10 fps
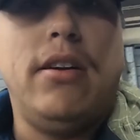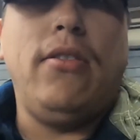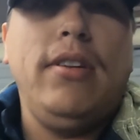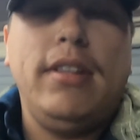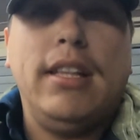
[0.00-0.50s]

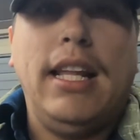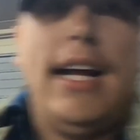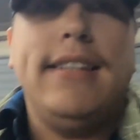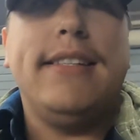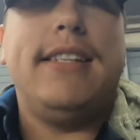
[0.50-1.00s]
Only the
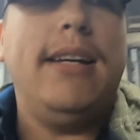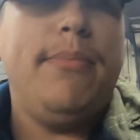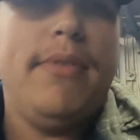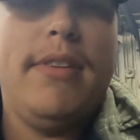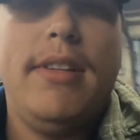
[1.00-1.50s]
last
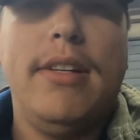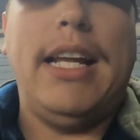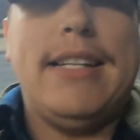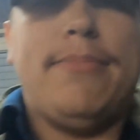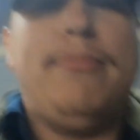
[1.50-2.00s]

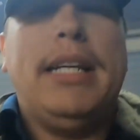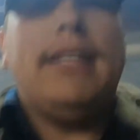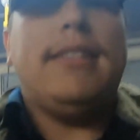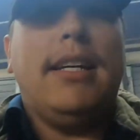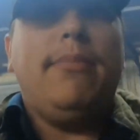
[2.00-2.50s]

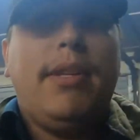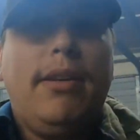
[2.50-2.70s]
big step